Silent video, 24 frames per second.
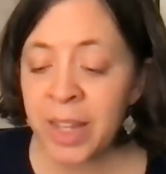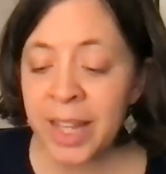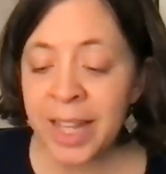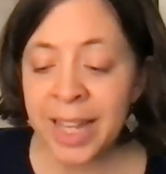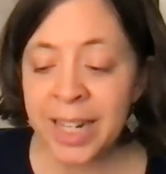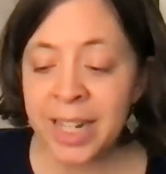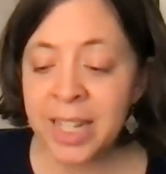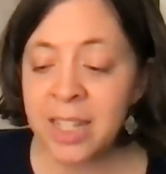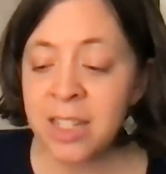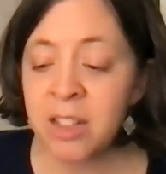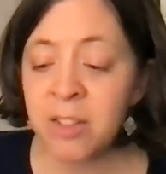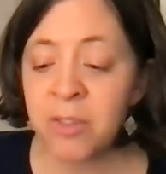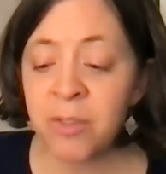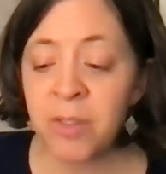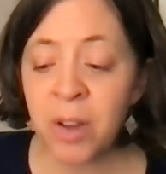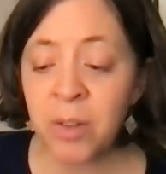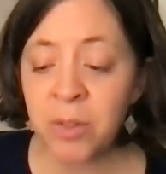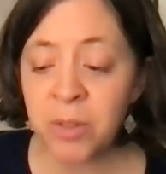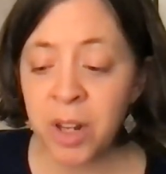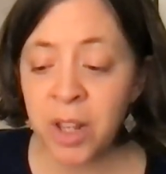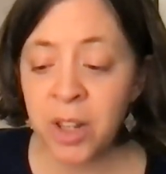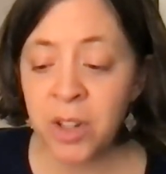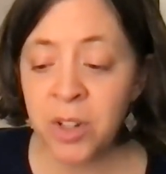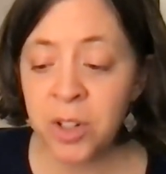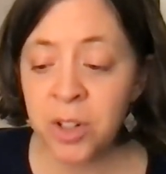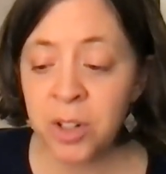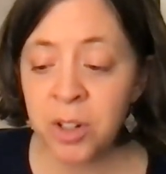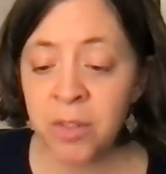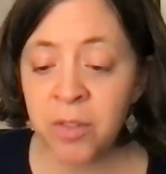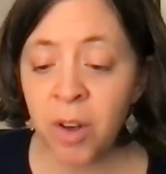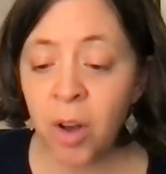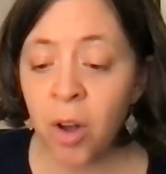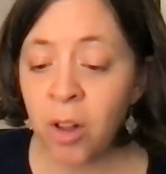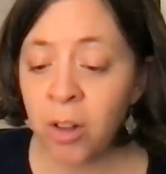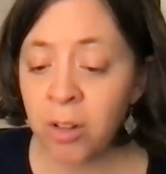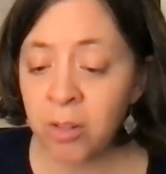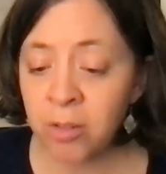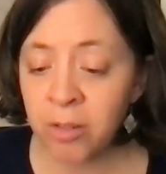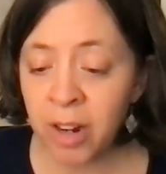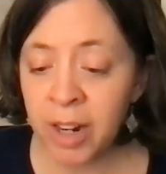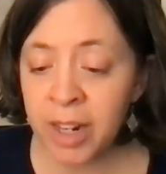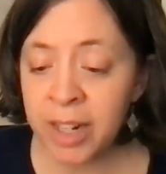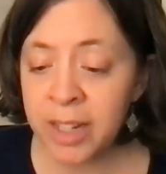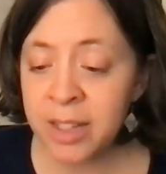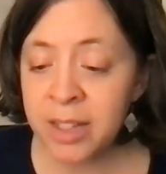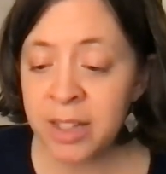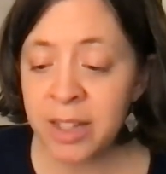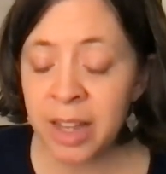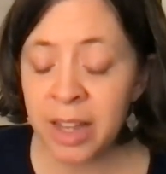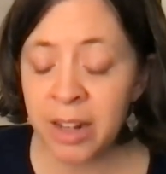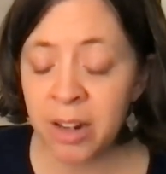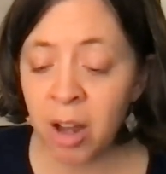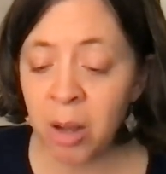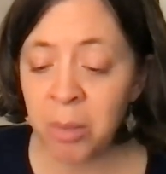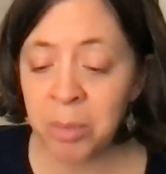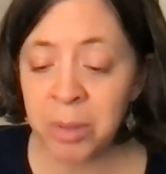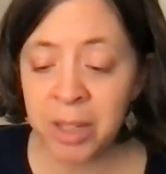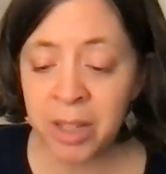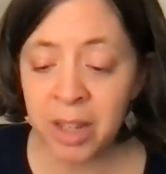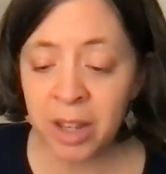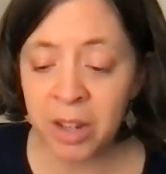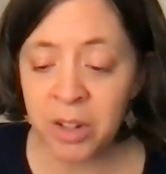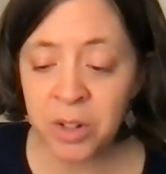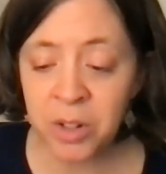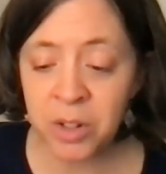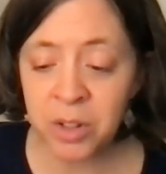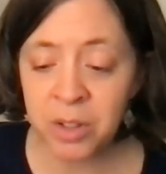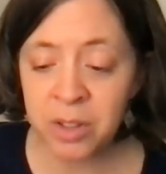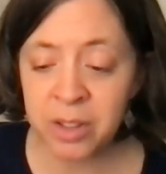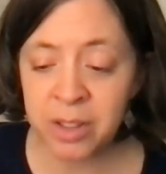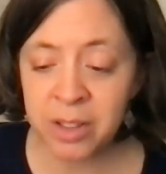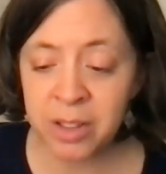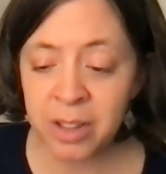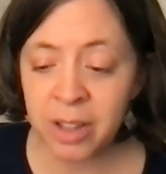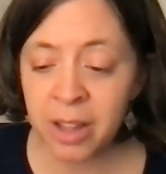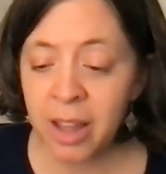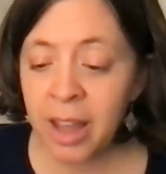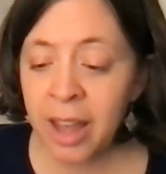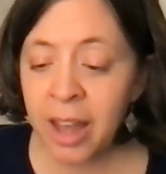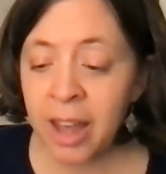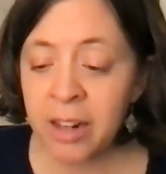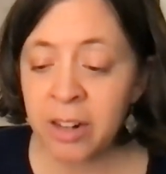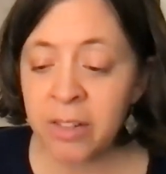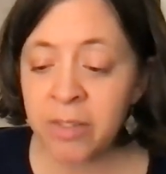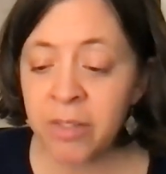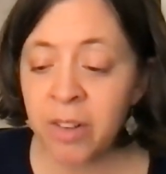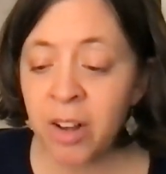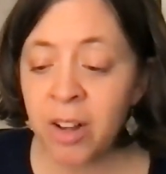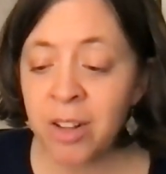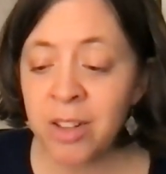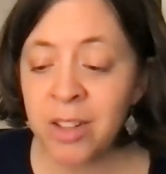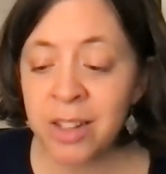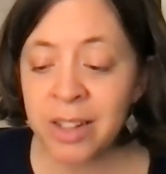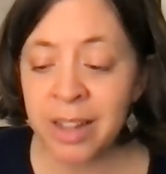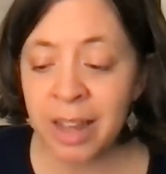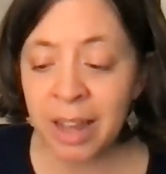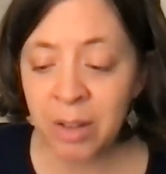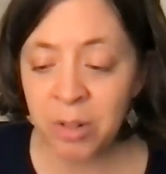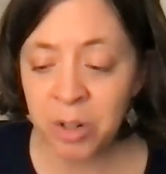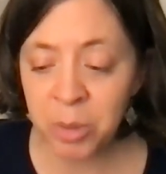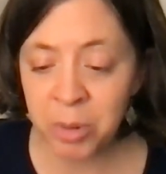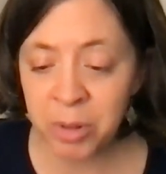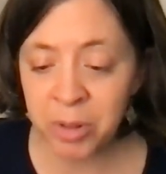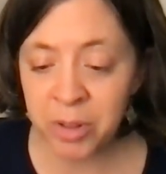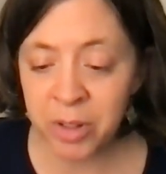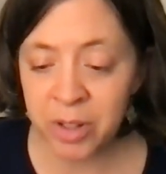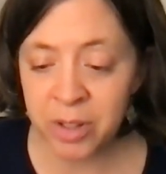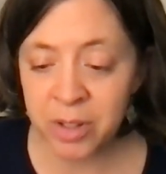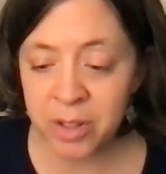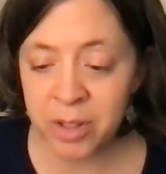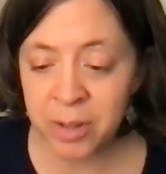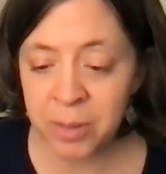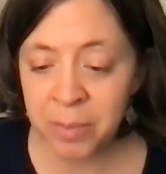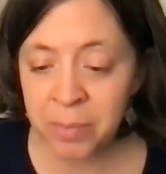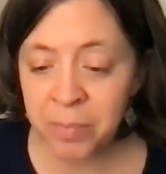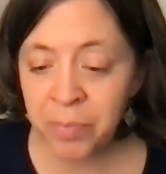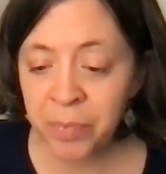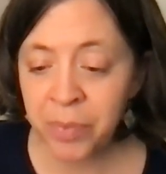It is the foundation of all rights and obligations and of all accountableness,